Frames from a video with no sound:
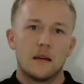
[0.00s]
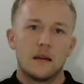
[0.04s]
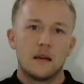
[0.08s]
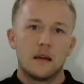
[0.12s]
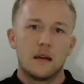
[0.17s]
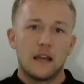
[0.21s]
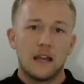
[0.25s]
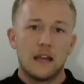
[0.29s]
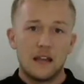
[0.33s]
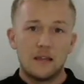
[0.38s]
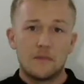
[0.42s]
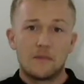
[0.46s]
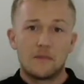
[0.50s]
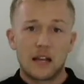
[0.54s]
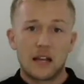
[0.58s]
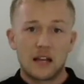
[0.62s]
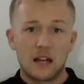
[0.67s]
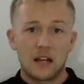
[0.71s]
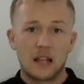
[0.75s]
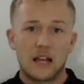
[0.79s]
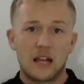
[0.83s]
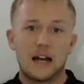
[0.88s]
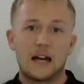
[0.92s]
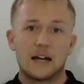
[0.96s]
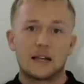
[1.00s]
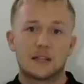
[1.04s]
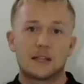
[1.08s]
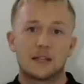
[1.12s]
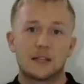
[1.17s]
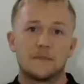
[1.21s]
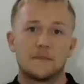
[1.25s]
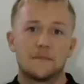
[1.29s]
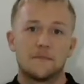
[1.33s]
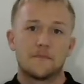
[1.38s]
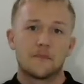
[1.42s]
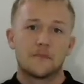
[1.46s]
in my
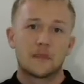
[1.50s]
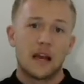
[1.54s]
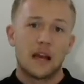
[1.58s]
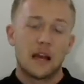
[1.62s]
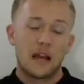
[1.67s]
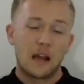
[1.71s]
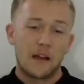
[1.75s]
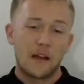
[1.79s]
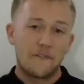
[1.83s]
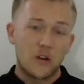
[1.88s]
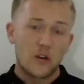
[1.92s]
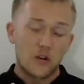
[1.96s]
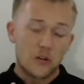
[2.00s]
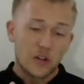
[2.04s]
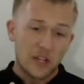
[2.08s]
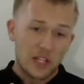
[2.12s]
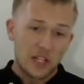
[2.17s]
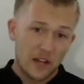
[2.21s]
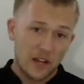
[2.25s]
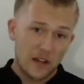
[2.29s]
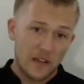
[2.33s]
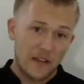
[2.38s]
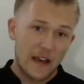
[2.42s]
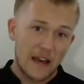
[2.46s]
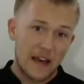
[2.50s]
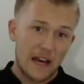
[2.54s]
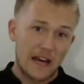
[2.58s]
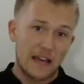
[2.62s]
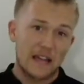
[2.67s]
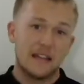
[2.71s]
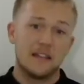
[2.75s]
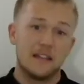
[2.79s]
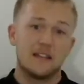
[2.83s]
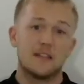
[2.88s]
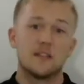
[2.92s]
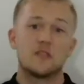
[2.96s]
class? And I focus on that.
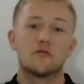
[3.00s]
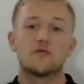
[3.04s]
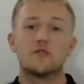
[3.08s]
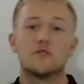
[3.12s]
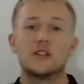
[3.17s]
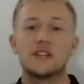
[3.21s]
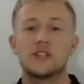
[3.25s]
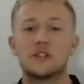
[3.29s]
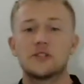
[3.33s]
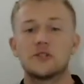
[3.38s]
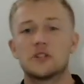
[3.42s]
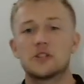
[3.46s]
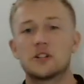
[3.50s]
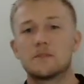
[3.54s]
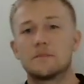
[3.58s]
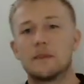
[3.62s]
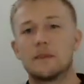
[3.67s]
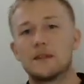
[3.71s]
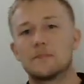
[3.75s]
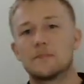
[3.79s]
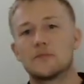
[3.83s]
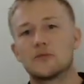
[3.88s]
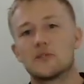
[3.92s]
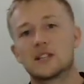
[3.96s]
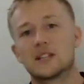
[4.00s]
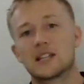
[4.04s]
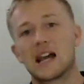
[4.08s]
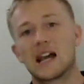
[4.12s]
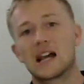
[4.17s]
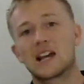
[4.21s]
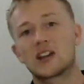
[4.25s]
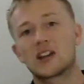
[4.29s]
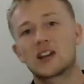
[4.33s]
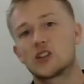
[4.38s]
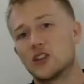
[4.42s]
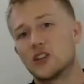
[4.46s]
And then the research paper is
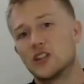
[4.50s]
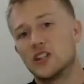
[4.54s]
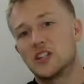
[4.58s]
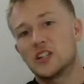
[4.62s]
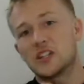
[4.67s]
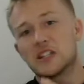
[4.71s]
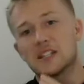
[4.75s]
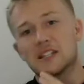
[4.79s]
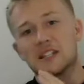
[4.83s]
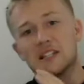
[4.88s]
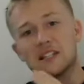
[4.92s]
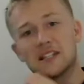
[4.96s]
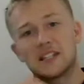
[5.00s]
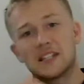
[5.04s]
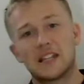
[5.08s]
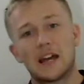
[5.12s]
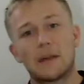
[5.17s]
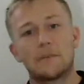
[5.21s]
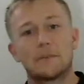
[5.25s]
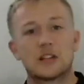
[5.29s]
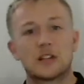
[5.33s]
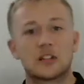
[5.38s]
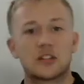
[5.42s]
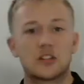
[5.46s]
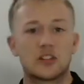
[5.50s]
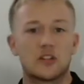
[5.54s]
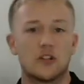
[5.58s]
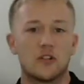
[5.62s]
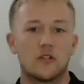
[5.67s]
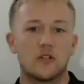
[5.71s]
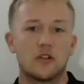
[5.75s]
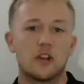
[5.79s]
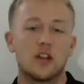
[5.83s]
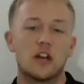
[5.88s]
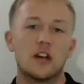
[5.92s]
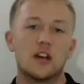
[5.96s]
actually just a stepping
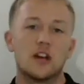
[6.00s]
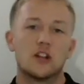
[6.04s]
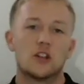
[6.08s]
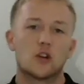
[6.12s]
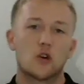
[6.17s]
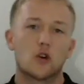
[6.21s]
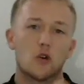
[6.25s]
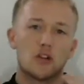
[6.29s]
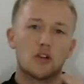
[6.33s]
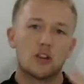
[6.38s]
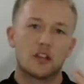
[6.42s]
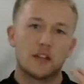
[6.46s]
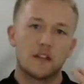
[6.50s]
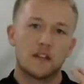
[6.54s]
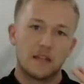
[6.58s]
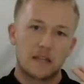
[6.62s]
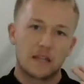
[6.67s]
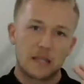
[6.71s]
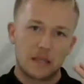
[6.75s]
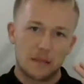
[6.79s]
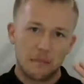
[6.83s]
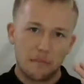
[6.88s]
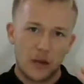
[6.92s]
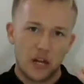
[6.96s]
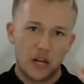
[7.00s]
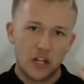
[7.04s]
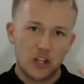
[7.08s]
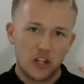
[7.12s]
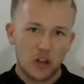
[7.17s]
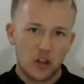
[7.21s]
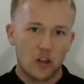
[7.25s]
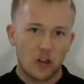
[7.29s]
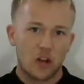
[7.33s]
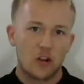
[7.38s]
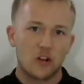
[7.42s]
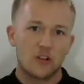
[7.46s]
stone towards this much
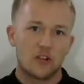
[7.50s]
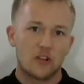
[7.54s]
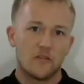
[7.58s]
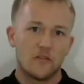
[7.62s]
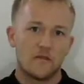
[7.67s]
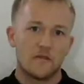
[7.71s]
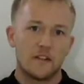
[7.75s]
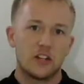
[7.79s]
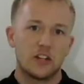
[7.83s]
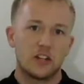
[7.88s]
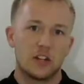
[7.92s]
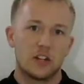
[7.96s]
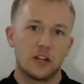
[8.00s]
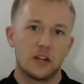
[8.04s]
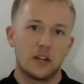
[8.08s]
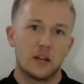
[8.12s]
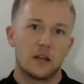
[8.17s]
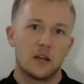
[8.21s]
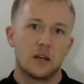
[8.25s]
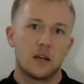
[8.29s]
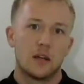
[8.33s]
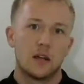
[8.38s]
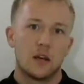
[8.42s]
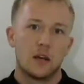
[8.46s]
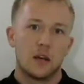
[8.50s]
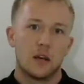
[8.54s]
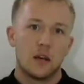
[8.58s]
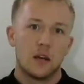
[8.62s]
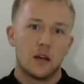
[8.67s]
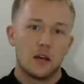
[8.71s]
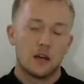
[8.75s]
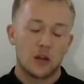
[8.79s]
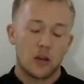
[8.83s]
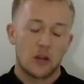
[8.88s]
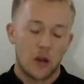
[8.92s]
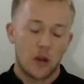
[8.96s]
larger vision,
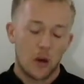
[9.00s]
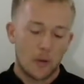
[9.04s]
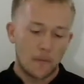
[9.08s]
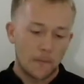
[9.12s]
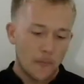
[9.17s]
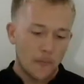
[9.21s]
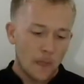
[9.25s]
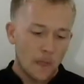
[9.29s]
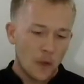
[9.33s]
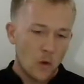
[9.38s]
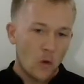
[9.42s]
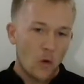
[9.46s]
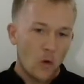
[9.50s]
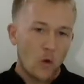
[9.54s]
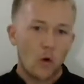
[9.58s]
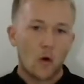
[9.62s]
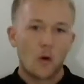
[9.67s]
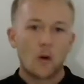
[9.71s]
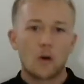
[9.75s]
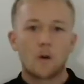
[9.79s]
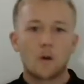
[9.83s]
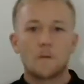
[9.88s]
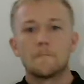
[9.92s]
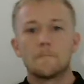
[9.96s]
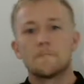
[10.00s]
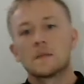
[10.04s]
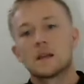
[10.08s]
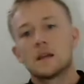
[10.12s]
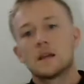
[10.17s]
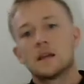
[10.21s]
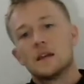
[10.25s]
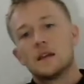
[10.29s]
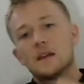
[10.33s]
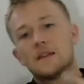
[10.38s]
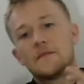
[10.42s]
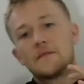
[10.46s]
Or
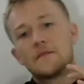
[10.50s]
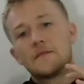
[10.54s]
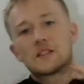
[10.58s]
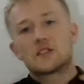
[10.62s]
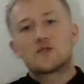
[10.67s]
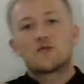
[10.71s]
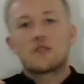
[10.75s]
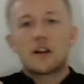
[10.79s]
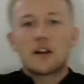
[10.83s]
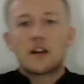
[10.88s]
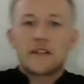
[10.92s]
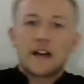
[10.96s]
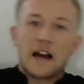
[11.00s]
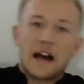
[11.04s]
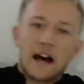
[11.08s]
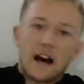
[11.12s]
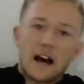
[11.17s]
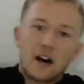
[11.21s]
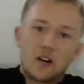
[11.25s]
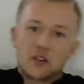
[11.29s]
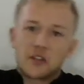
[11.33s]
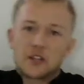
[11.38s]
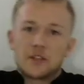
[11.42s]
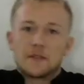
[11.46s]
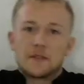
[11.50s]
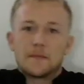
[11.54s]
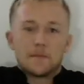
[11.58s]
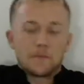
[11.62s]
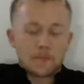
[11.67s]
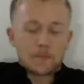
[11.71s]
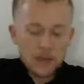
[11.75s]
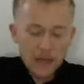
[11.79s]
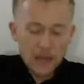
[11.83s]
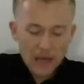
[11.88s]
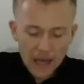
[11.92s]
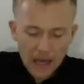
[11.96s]
if it's around the house
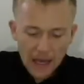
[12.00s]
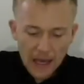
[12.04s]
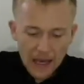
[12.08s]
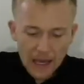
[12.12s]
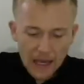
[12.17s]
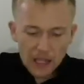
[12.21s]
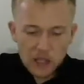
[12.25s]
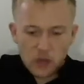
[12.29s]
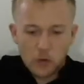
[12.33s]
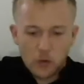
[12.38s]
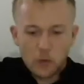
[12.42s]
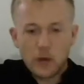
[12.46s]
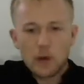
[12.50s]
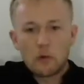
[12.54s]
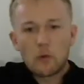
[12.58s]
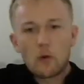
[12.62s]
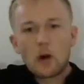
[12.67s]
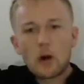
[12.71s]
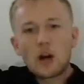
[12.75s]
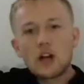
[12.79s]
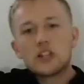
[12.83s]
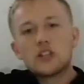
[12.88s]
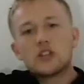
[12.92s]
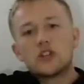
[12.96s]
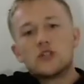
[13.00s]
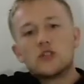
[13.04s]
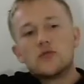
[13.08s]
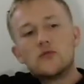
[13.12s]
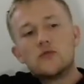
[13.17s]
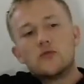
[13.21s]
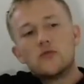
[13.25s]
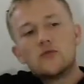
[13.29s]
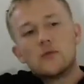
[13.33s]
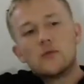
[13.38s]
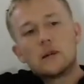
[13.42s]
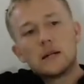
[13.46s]
and we want
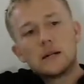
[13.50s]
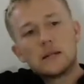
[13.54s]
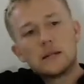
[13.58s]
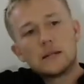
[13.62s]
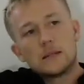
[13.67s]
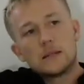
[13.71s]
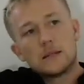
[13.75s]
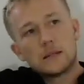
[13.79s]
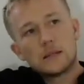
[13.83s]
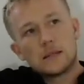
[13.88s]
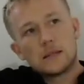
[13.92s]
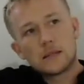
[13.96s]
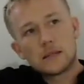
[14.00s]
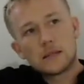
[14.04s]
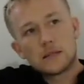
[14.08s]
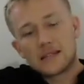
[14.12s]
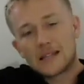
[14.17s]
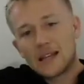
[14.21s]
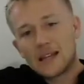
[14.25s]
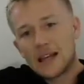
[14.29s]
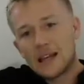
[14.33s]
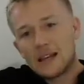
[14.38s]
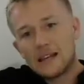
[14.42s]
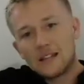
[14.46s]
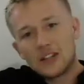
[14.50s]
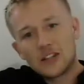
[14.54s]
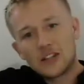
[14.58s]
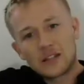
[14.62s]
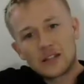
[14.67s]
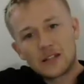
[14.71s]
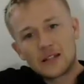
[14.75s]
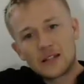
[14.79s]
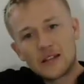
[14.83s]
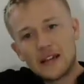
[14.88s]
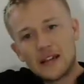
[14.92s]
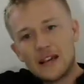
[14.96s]
to, say,
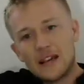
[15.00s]
just